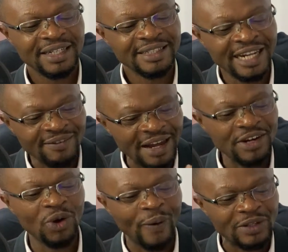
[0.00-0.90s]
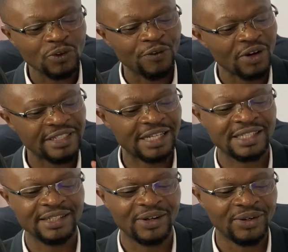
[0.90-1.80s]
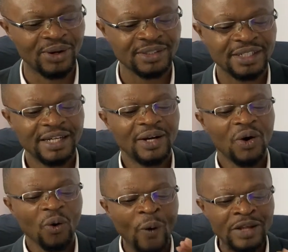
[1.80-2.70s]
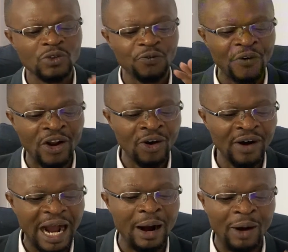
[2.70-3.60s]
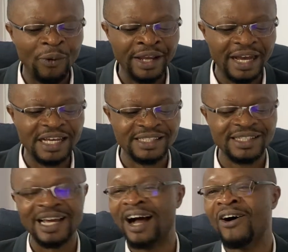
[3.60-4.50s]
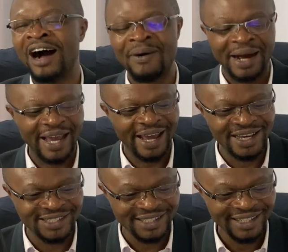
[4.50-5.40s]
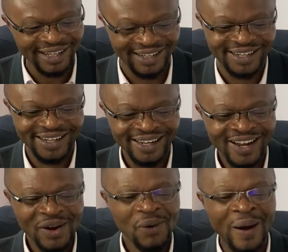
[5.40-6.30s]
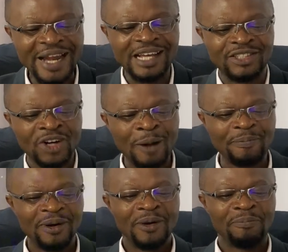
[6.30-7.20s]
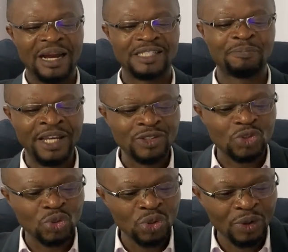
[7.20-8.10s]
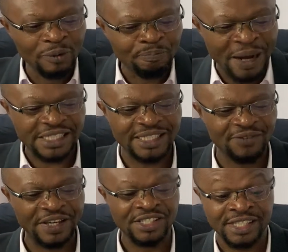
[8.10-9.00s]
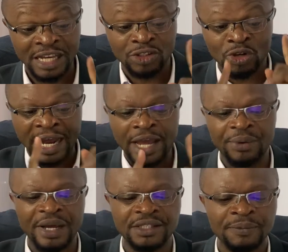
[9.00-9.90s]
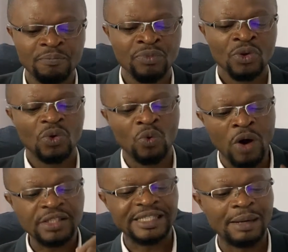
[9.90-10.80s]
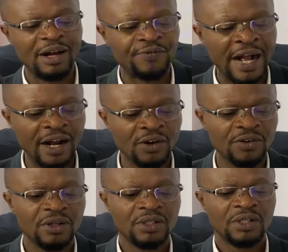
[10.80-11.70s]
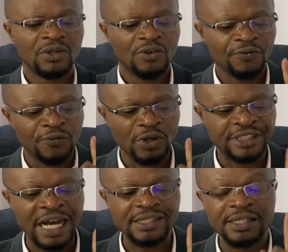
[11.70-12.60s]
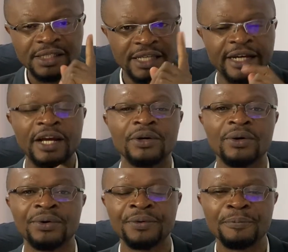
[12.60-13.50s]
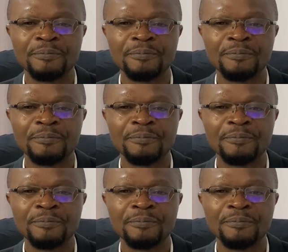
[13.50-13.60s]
They never knew when to follow Jackson or not. When to follow our wingers, our aides. When they drop plus being too passive in central areas, watch Samaval for Jackson's second goal.